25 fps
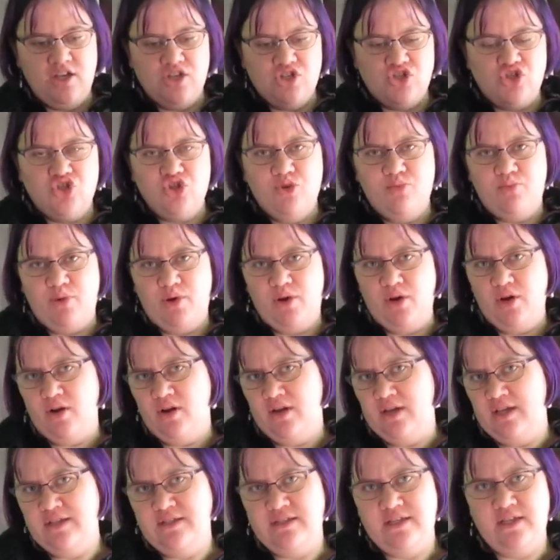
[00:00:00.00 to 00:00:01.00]

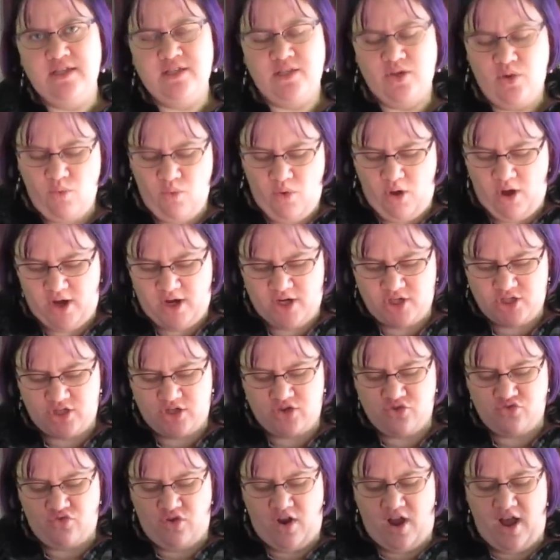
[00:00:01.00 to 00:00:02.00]
Super easy to wash
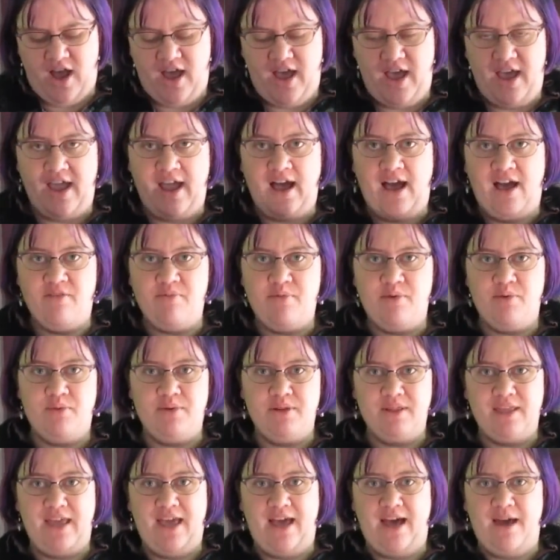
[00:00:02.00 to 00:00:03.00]
and dry. I've been
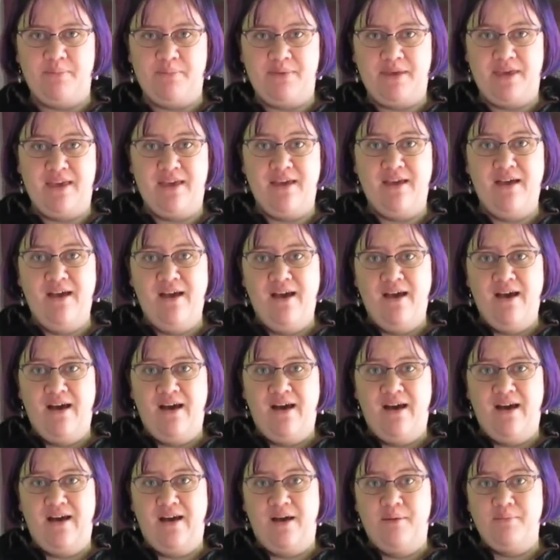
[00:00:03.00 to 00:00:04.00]
really happy
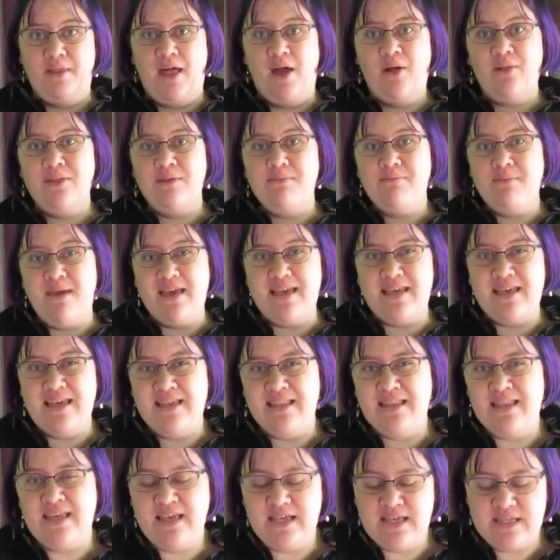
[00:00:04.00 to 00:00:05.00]
um, not only
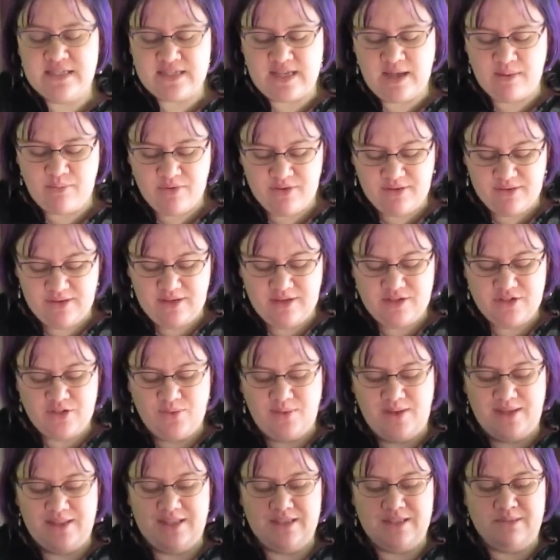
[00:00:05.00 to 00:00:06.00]
making these, I'm really
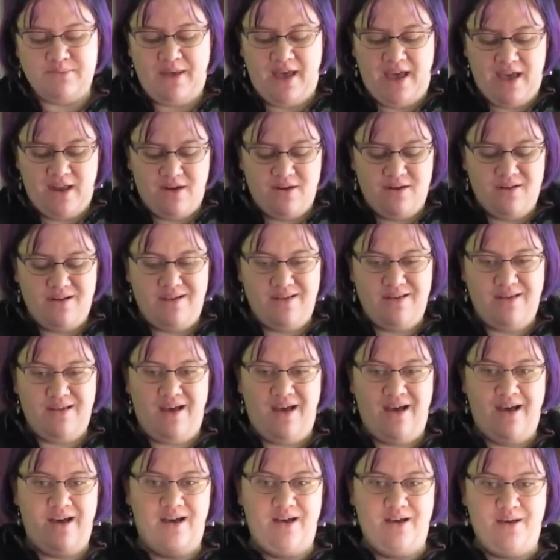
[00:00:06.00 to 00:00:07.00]
enjoying this pattern,
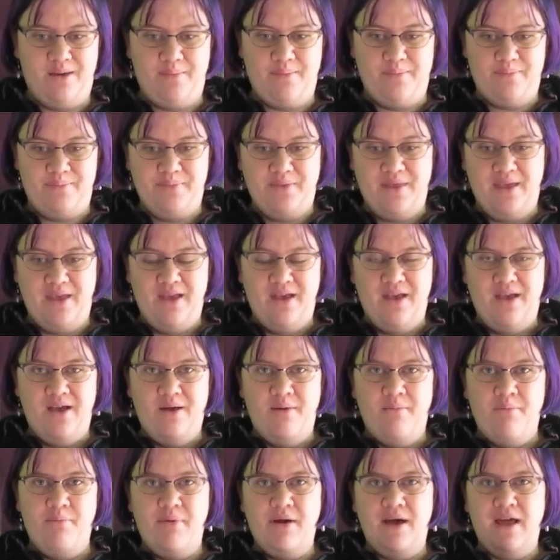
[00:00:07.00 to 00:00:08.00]
um,
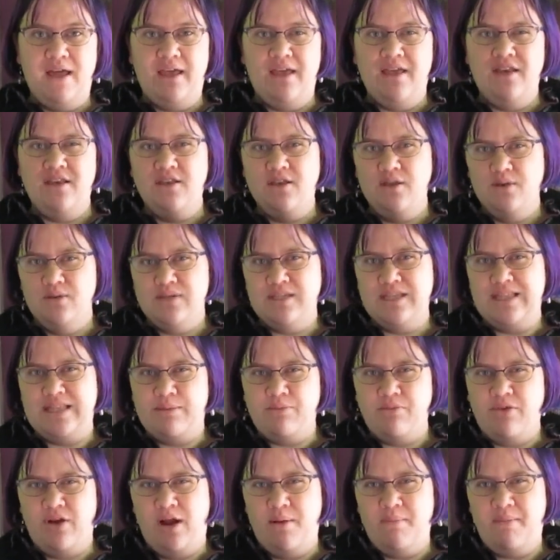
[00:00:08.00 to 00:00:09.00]
but in using
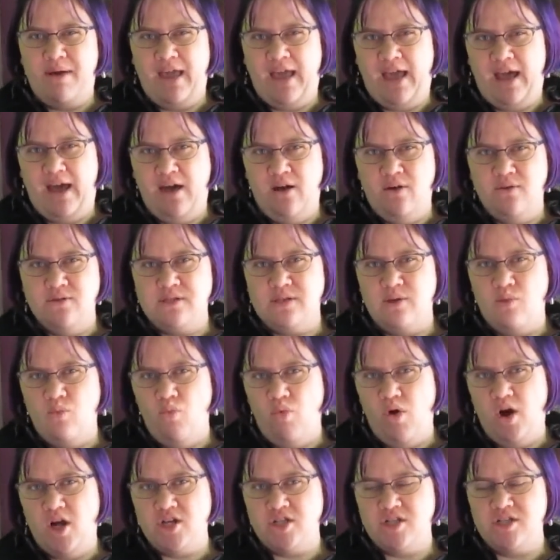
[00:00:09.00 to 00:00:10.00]
them around my house and
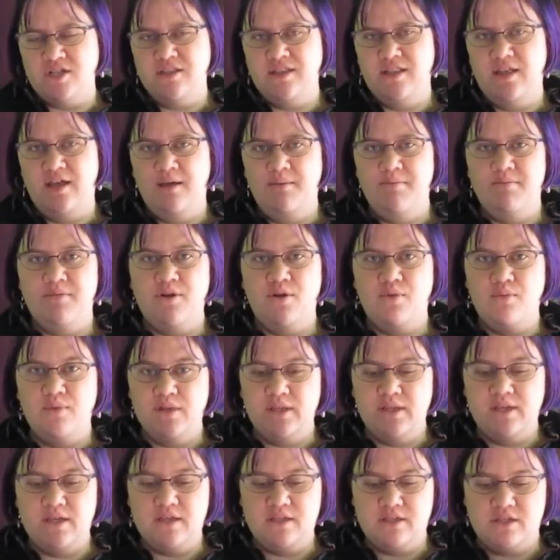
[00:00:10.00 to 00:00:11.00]
washing them, they're
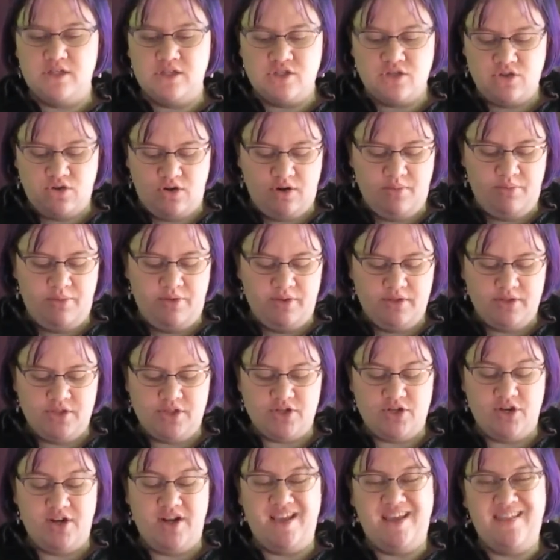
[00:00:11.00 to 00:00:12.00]
really durable and
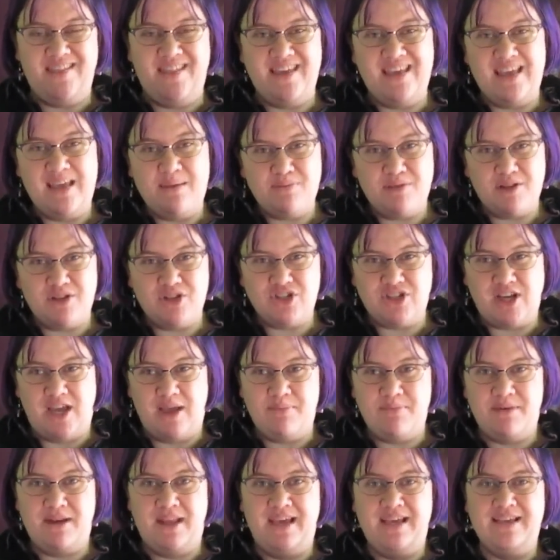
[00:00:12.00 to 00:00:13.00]
sturdy and they keep their
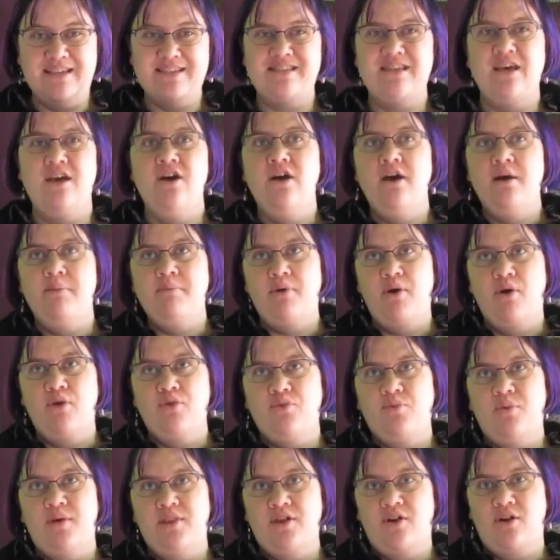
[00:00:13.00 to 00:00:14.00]
shape nice
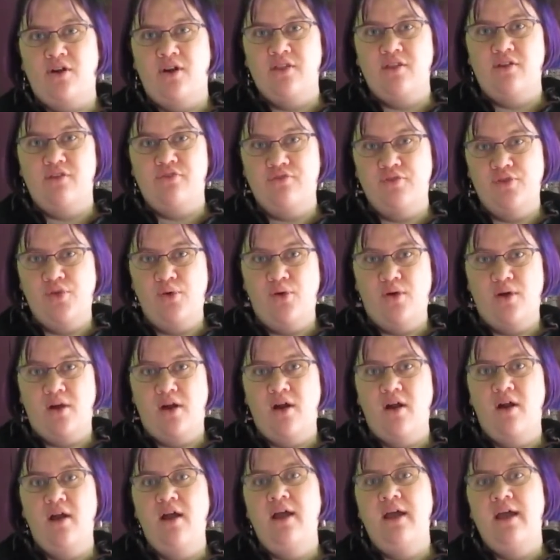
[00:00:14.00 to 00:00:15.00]
both when they're on the
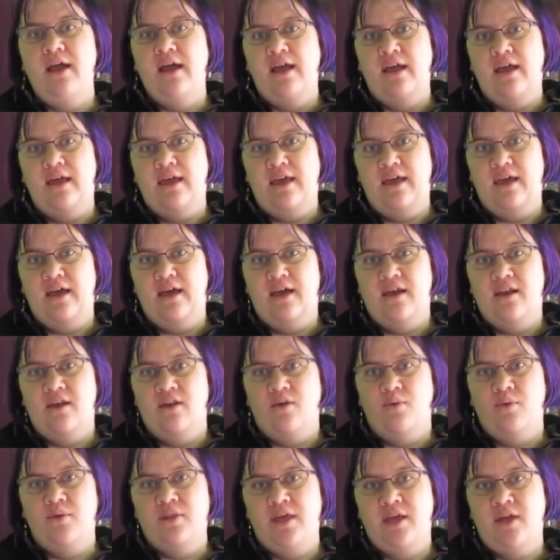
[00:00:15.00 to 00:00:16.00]
floor and
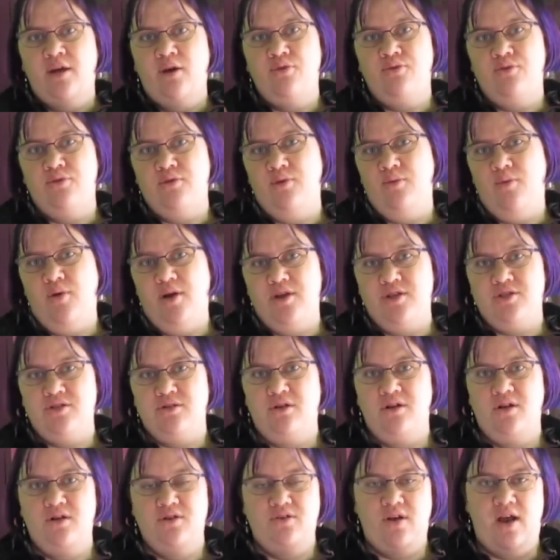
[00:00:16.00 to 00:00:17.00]
when they go through the washer
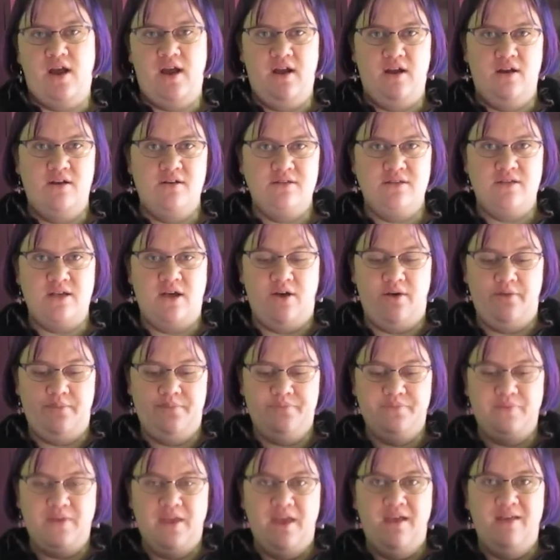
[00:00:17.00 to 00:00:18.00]
and dryer. So
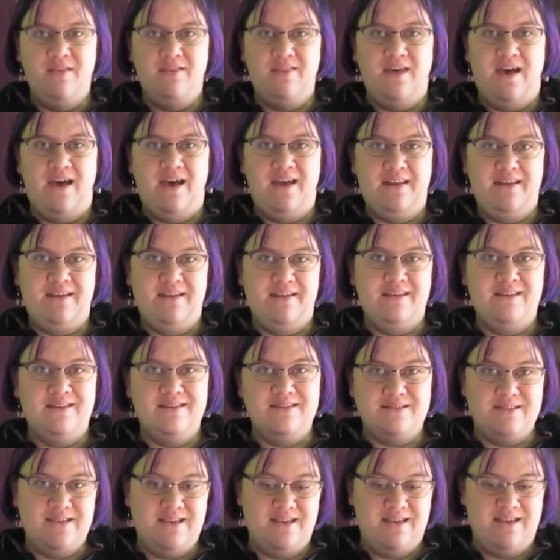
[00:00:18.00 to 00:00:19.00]
that
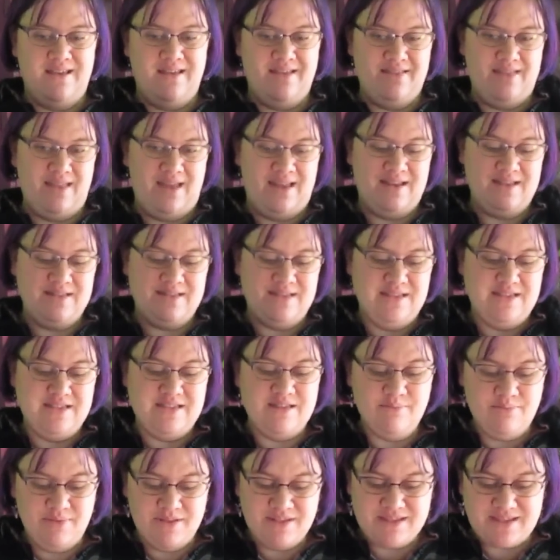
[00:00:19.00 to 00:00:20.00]
is that is the
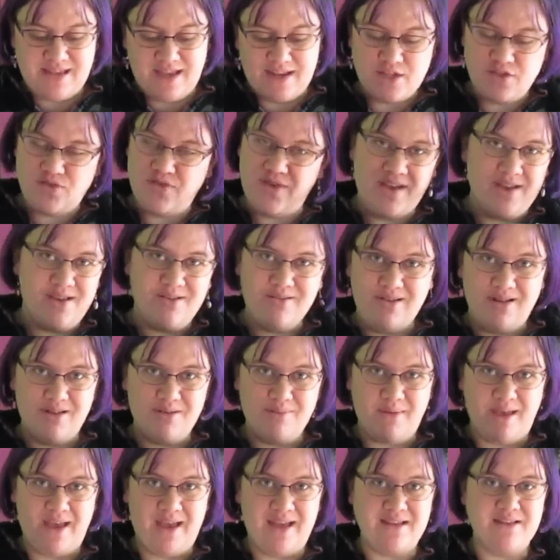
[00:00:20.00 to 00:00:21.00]
Simply Satisfying Rug
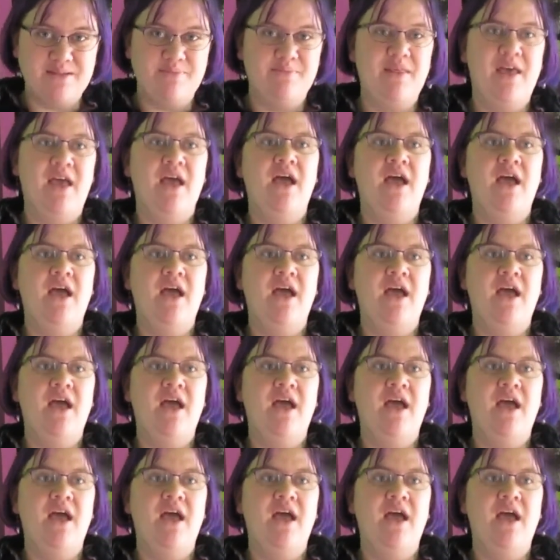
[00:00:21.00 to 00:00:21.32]
Mat.